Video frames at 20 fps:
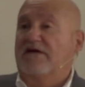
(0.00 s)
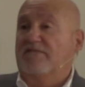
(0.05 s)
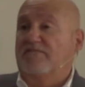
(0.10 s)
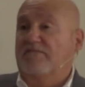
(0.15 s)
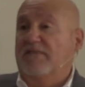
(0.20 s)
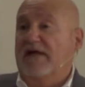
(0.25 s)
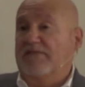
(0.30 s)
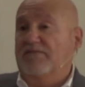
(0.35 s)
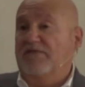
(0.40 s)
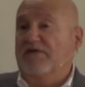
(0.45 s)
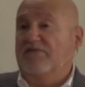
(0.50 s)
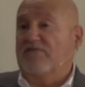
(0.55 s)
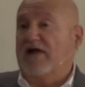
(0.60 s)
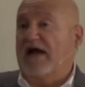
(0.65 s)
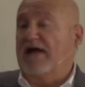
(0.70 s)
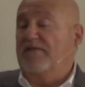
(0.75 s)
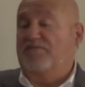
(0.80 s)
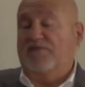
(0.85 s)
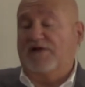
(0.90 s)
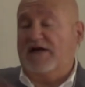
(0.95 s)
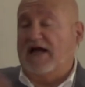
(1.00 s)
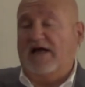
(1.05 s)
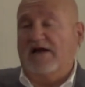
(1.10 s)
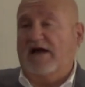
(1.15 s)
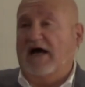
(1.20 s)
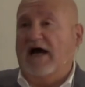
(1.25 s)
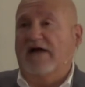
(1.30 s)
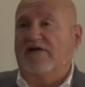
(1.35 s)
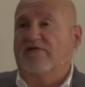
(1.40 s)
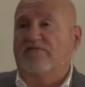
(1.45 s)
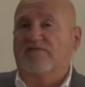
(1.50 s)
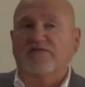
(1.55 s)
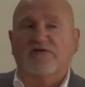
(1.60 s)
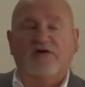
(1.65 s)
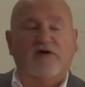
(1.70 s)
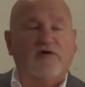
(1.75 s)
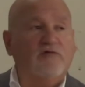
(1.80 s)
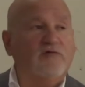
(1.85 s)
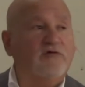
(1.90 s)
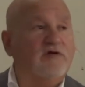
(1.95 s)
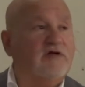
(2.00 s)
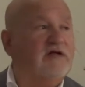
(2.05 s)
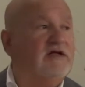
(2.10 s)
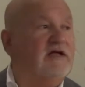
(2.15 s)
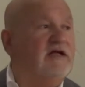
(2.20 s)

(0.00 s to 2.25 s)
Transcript: may be right, but I don't know.